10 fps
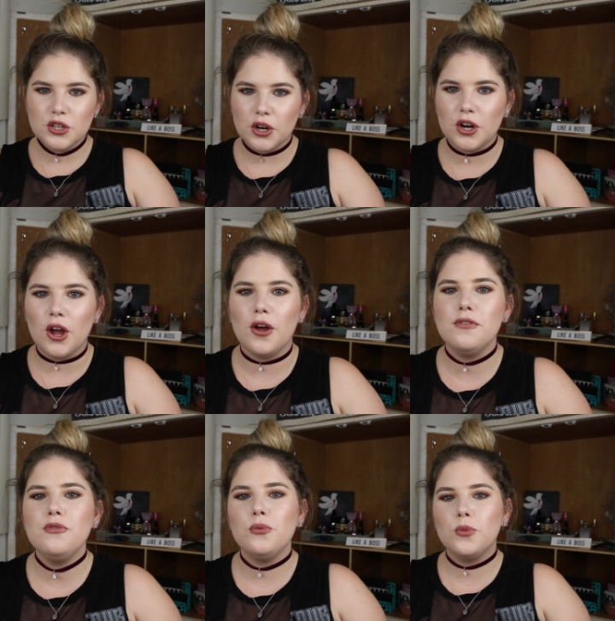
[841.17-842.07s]

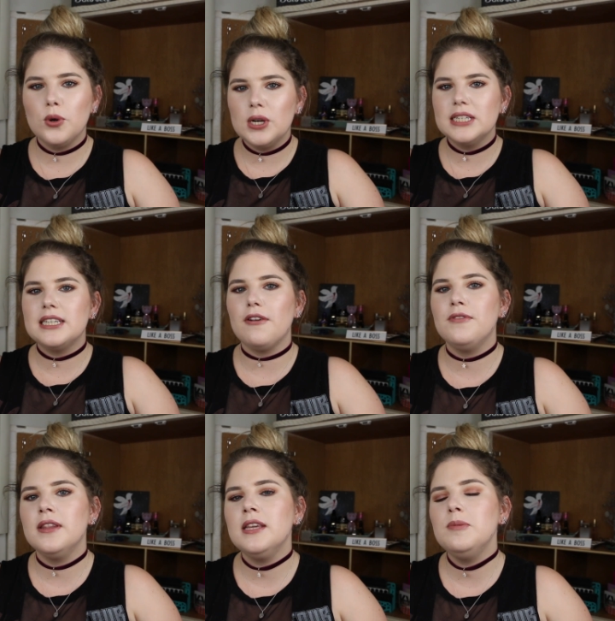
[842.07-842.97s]
Starkov would
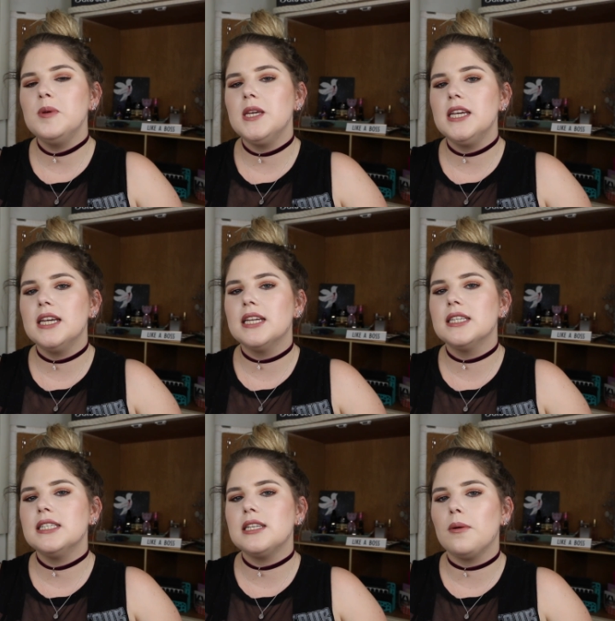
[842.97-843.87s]
definitely be
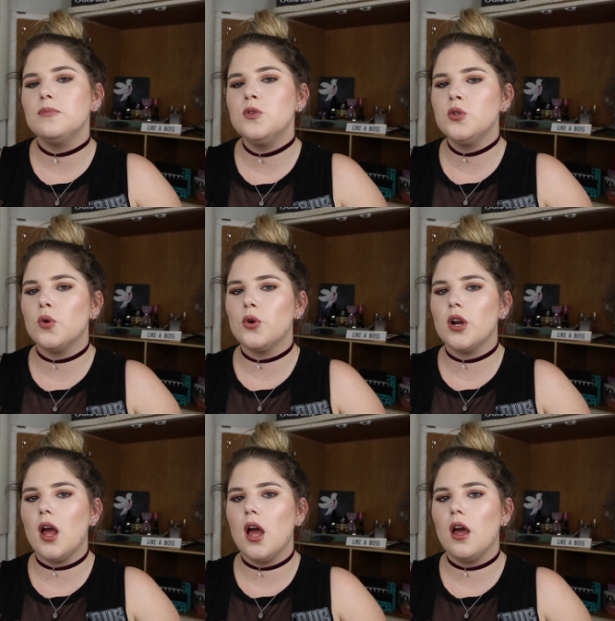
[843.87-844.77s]
in some
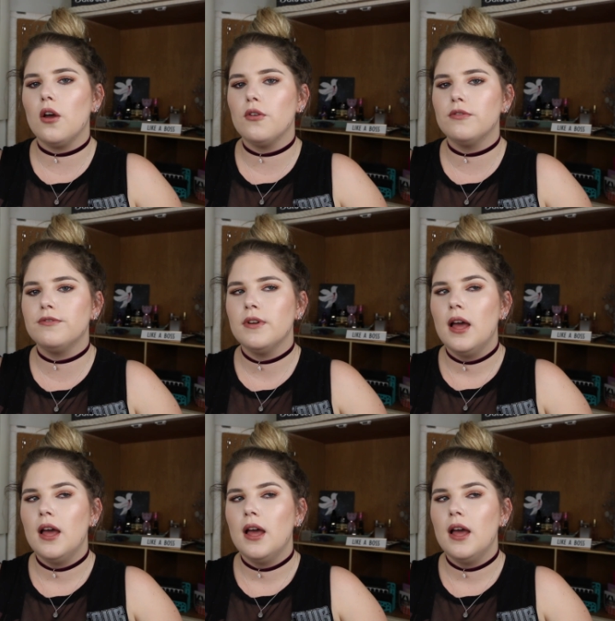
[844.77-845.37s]
sort of